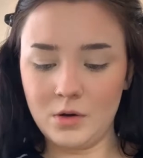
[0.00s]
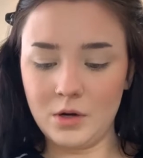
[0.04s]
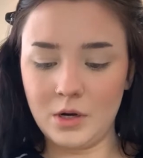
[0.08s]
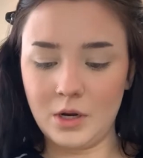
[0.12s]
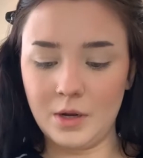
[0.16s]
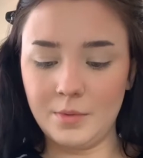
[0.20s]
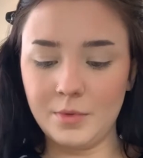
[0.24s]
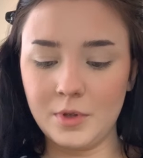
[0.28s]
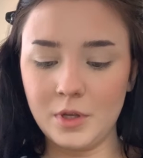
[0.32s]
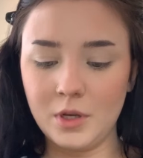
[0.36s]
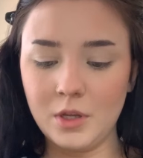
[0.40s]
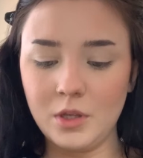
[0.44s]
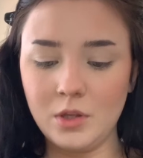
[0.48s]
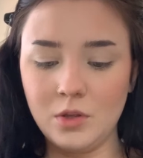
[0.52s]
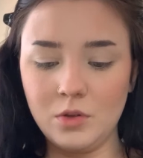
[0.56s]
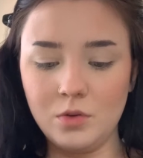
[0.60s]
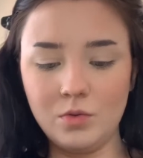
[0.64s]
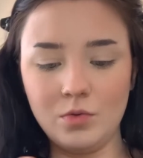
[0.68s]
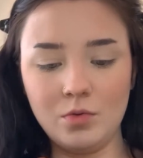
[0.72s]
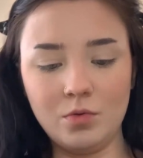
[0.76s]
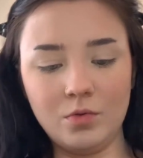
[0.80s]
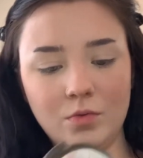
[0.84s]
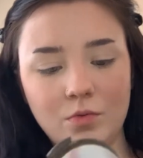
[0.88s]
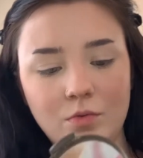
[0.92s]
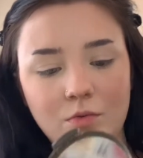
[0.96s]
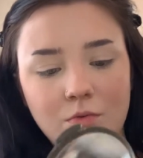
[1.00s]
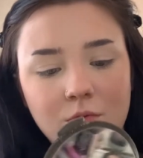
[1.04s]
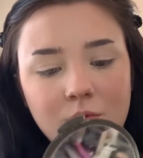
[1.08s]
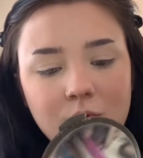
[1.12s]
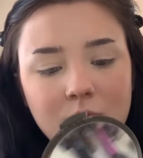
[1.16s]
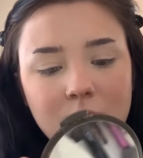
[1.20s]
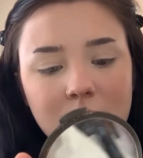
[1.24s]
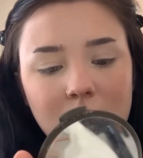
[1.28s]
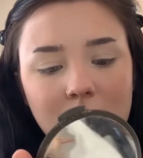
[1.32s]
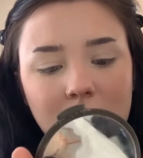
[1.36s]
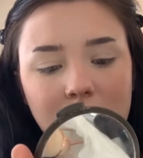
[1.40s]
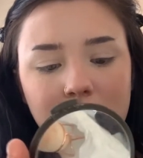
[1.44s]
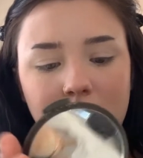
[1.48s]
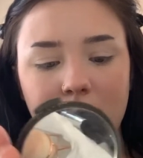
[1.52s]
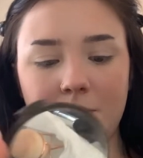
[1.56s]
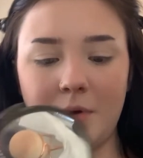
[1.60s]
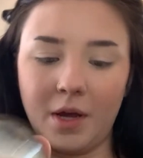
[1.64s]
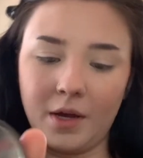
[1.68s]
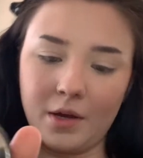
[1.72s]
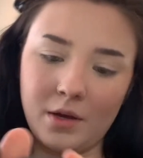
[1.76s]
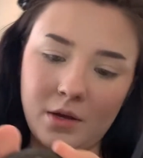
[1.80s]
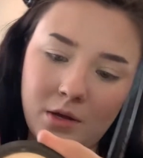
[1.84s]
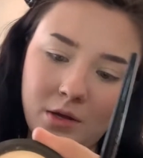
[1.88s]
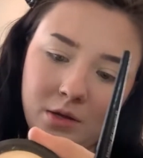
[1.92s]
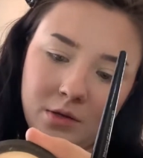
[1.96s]
I'm gonna use
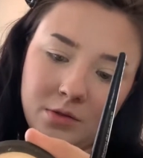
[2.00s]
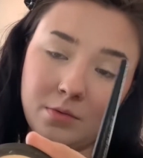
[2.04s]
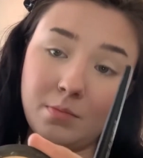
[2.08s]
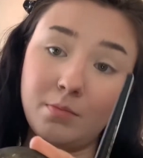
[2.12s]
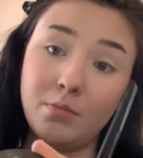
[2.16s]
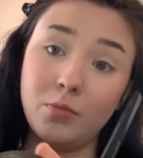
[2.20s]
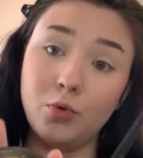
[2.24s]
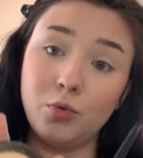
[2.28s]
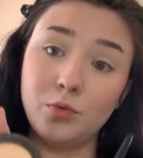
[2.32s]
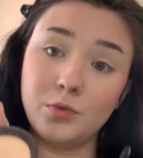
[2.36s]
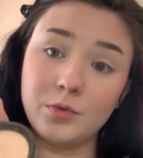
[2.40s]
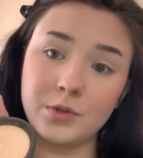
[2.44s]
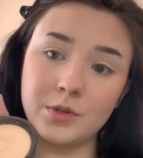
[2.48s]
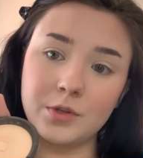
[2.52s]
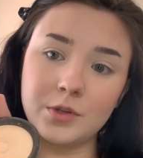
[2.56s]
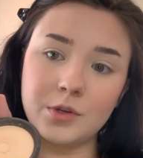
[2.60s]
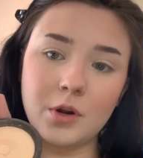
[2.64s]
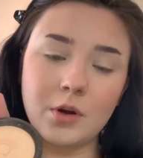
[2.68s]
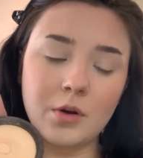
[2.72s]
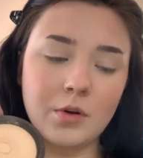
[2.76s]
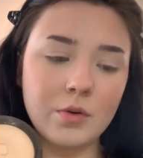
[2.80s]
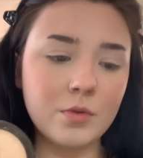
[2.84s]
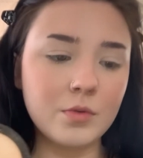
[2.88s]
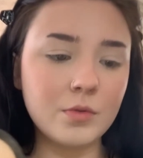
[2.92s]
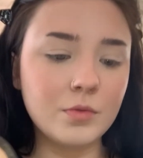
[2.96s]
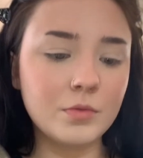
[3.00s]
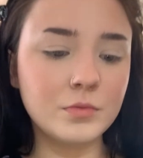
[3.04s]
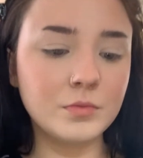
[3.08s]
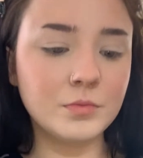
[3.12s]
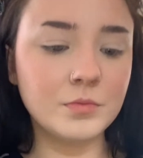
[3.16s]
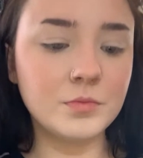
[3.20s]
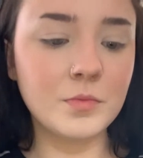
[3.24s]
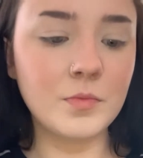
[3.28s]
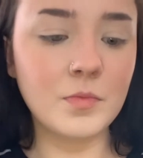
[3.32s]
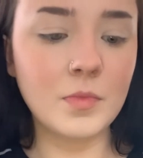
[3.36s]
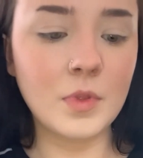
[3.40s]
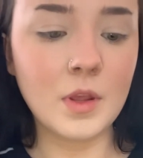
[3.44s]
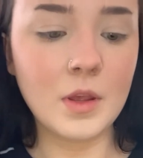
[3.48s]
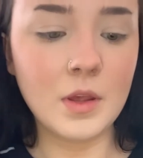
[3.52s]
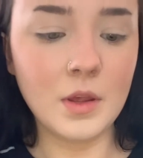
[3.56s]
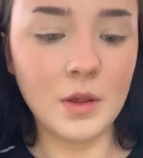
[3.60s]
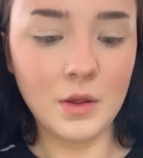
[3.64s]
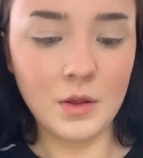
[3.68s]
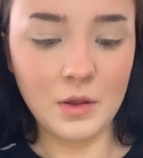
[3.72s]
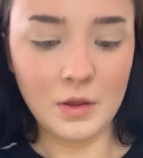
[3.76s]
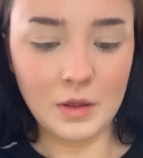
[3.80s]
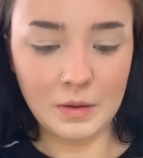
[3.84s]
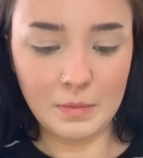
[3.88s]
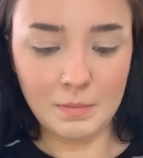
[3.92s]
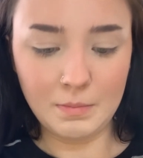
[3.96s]
Becca's Moonstone
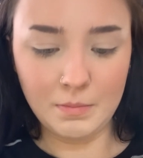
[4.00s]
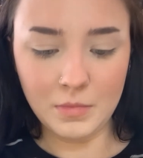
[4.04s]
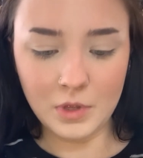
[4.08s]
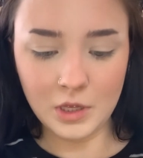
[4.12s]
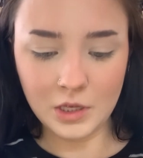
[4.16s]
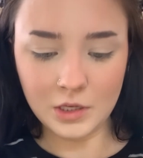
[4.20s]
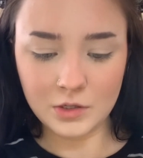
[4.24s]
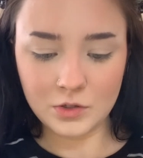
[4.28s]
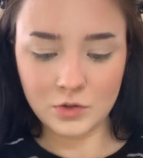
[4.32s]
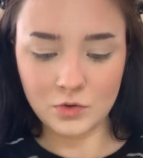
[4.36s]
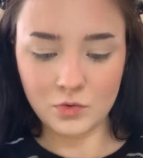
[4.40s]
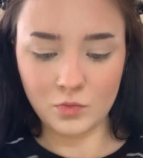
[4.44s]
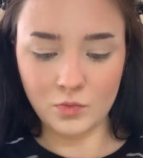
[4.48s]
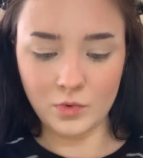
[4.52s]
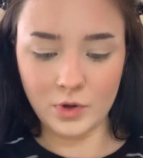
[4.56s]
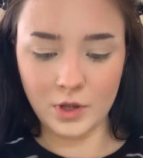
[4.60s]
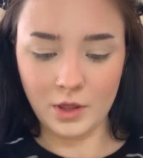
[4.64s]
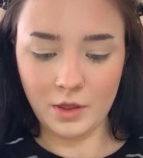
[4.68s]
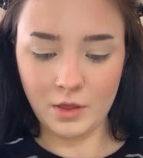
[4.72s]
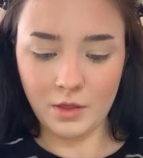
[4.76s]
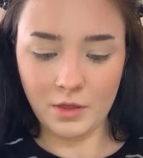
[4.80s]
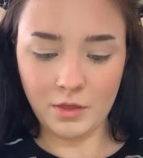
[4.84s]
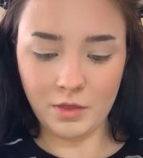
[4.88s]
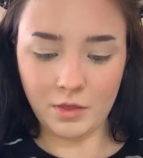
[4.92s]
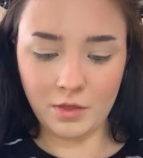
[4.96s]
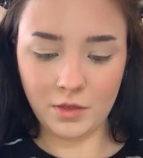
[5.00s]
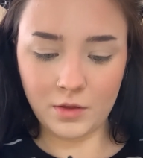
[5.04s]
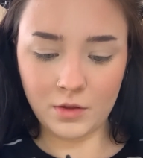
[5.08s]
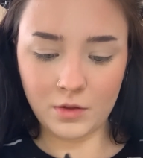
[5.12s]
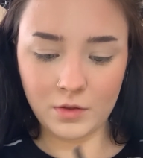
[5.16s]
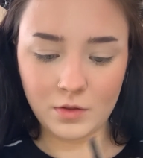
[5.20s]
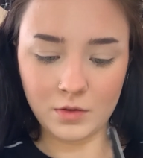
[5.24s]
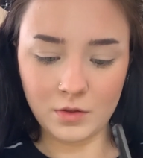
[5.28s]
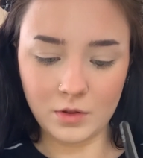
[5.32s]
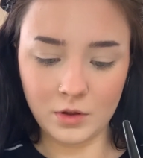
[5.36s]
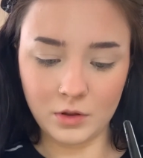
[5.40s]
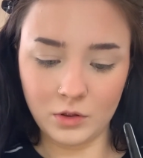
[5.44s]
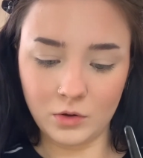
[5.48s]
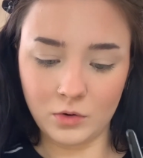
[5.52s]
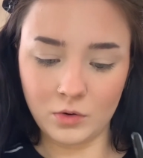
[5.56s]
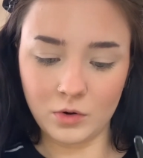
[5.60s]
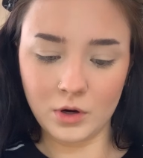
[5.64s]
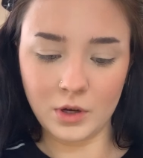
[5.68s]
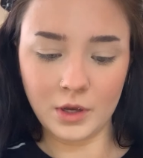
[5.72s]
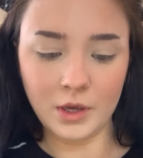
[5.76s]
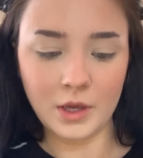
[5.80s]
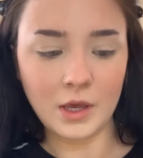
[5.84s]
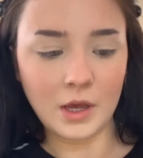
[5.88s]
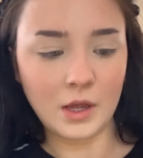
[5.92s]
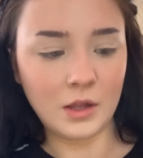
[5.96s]
mixed with the
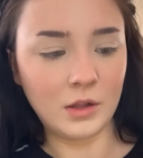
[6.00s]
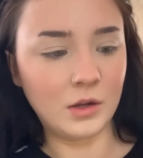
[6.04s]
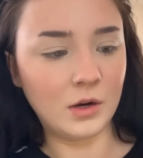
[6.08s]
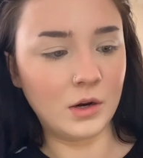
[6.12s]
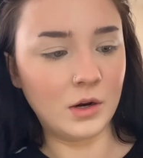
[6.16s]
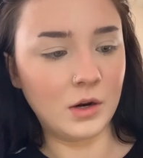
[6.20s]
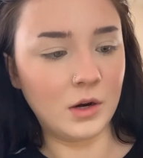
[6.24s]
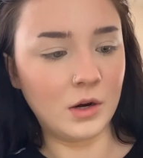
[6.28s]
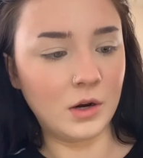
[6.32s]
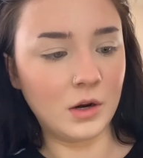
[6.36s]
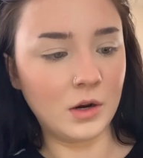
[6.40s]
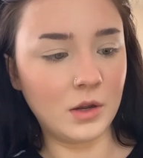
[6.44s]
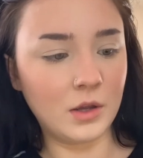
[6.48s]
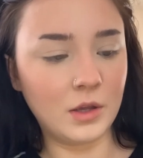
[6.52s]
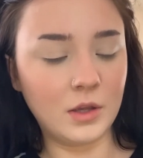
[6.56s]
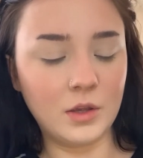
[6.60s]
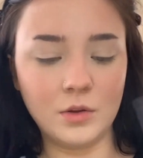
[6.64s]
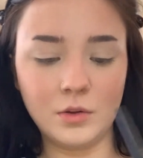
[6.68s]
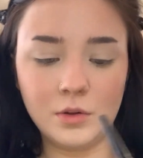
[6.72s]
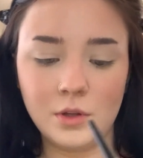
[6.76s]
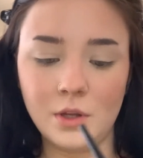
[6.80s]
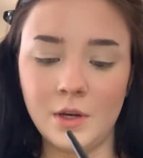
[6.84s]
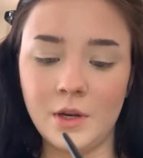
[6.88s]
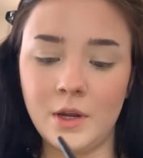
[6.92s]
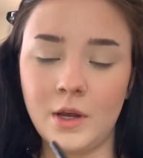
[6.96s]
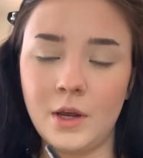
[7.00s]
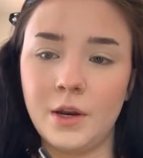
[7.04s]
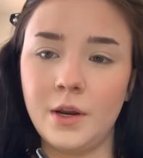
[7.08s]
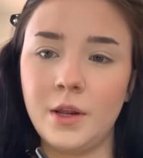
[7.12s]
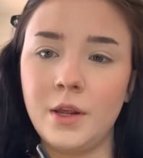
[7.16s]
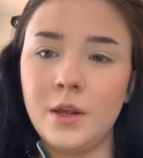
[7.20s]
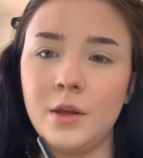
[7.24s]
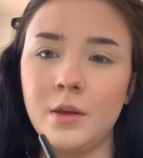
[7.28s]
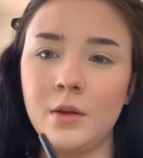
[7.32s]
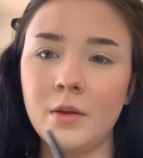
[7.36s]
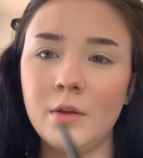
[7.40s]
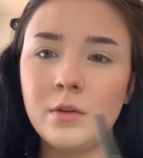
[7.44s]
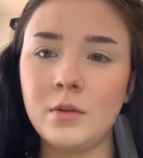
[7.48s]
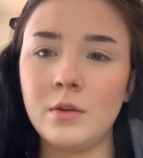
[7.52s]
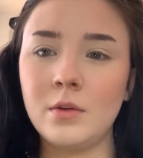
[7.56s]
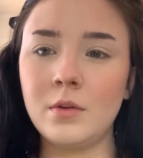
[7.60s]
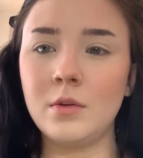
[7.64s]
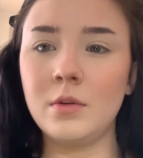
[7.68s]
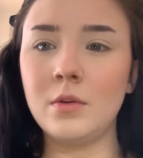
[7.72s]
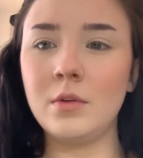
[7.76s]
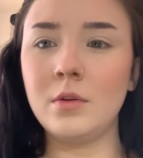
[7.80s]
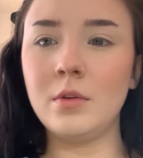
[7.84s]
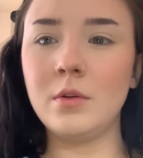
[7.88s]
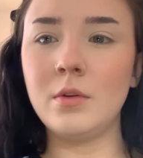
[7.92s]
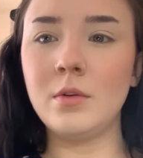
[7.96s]
Laura Geller Gilded Honey,
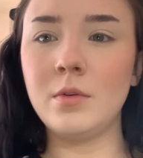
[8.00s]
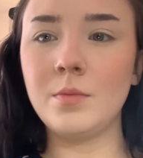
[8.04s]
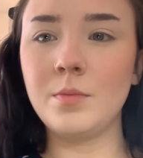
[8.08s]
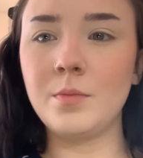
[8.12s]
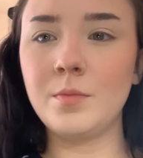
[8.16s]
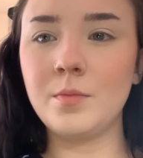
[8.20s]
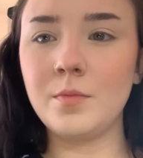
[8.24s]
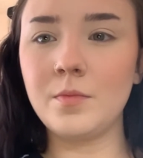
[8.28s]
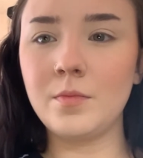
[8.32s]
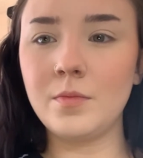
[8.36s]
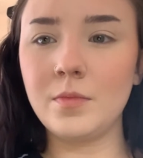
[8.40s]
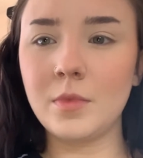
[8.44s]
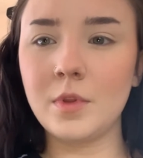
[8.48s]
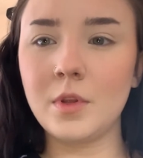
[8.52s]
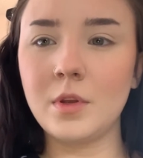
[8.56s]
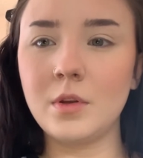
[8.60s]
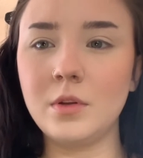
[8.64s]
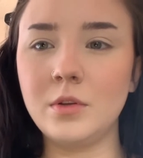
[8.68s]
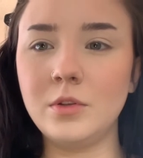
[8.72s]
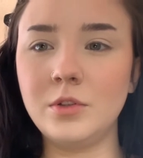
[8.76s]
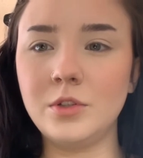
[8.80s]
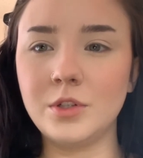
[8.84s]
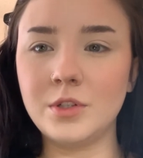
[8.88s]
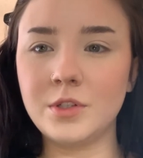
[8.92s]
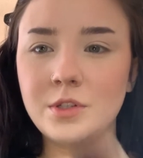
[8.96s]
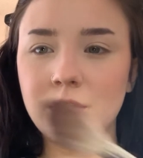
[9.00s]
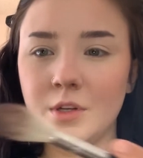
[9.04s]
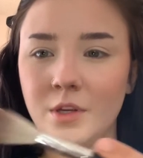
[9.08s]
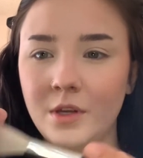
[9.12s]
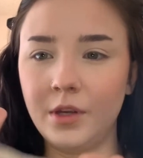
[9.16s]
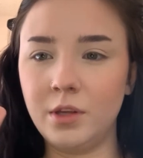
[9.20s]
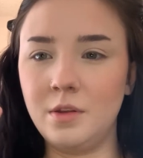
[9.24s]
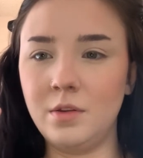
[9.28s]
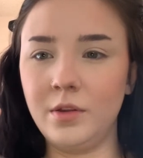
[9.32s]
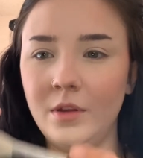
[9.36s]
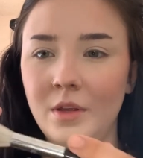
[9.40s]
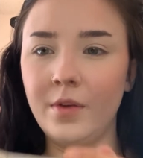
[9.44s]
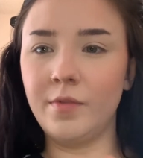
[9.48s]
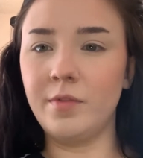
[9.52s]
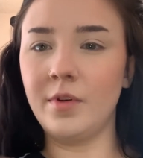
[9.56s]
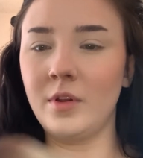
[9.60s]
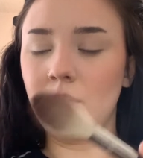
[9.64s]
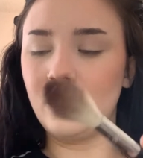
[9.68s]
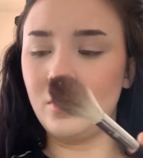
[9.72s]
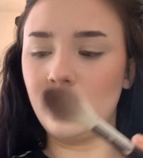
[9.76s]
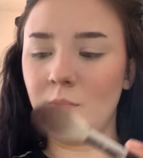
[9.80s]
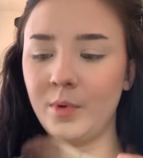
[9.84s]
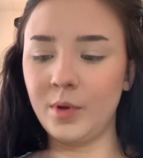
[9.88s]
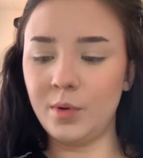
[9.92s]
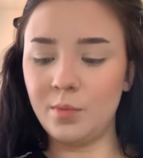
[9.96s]
just to give it a
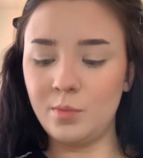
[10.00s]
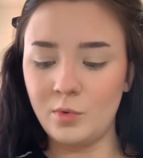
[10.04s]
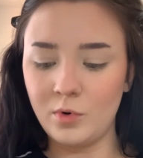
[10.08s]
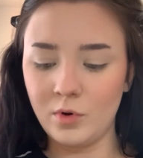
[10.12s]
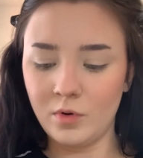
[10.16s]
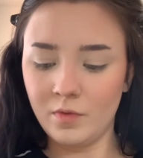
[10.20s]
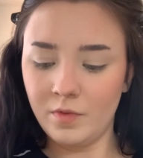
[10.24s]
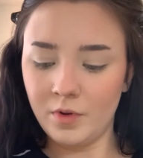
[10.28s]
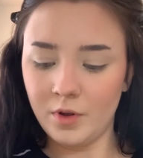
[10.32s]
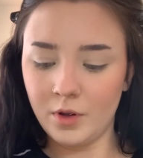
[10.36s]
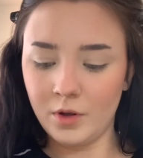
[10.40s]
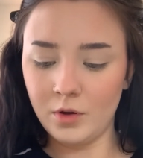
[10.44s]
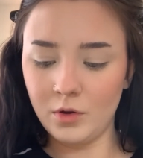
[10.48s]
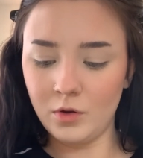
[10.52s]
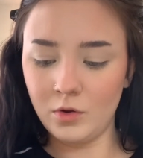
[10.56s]
little bit more of a